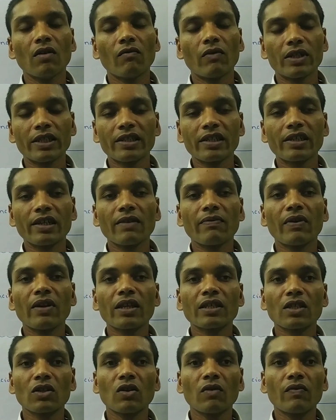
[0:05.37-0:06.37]
What is the
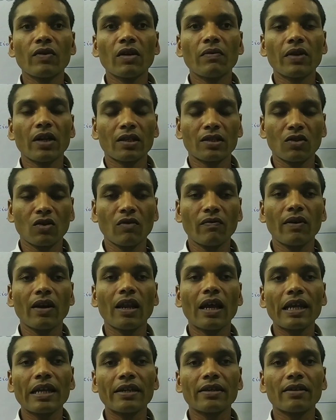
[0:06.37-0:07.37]
definition of refraction of
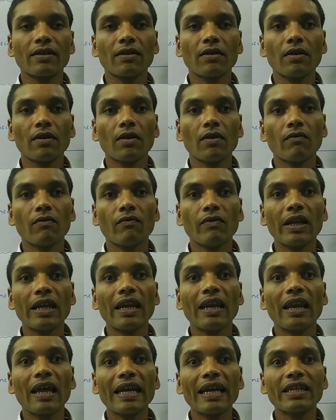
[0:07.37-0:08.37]
light?
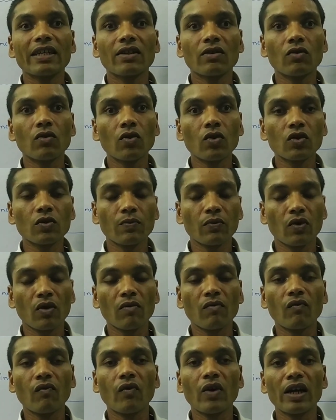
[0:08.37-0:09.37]
When light goes
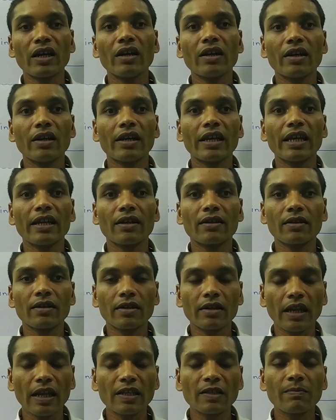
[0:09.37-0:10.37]
from one
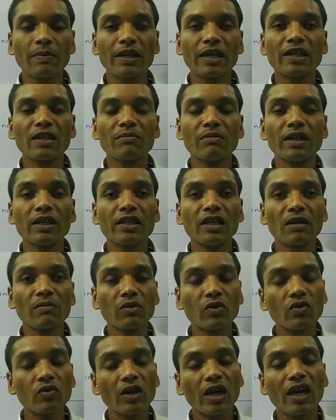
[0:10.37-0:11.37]
transparent
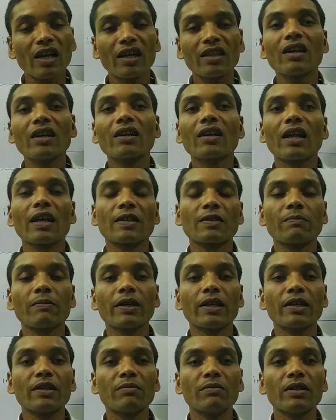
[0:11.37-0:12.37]
medium to another
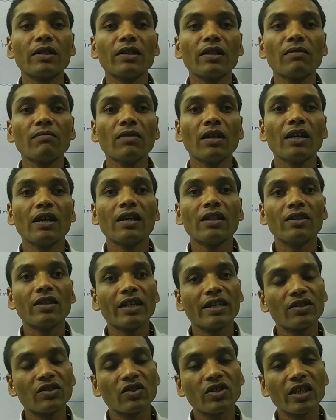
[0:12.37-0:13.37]
transparent medium,
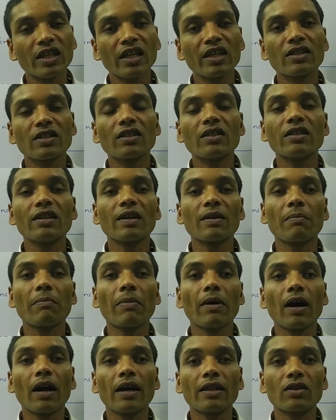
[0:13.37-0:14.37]
then change their
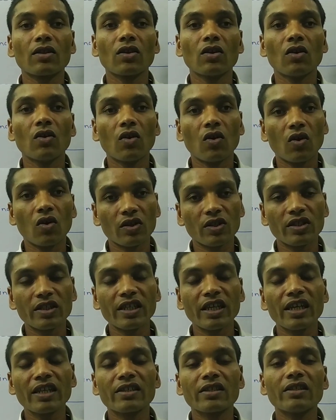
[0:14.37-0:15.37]
path or
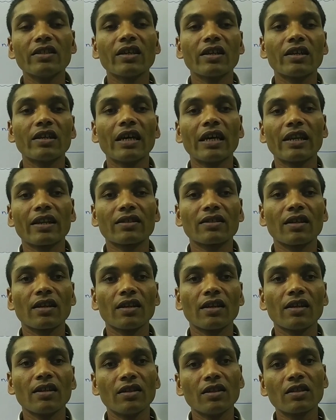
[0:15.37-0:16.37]
change their direction.
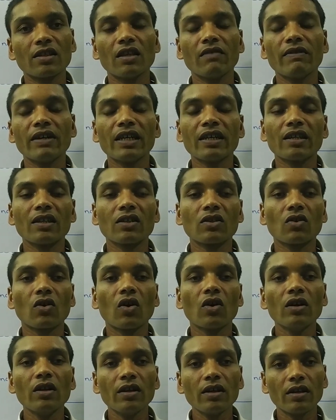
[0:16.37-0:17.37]
This event is
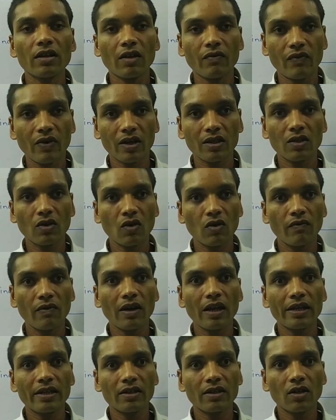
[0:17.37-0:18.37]
called refraction of
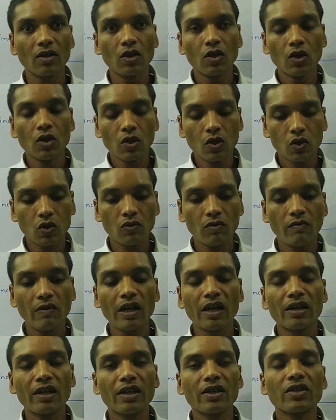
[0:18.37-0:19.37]
light. So we
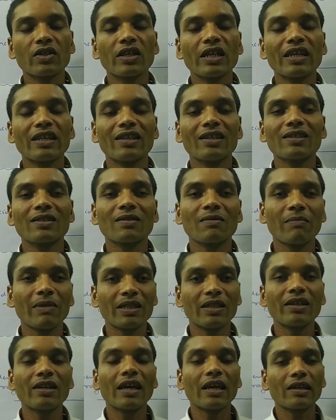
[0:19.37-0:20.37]
will understand this by
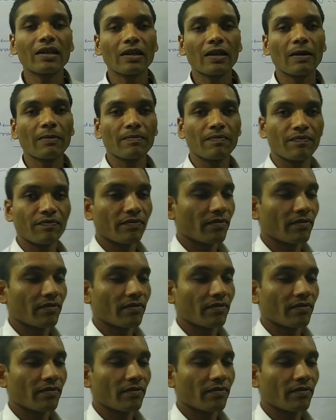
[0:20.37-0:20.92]
the diagram.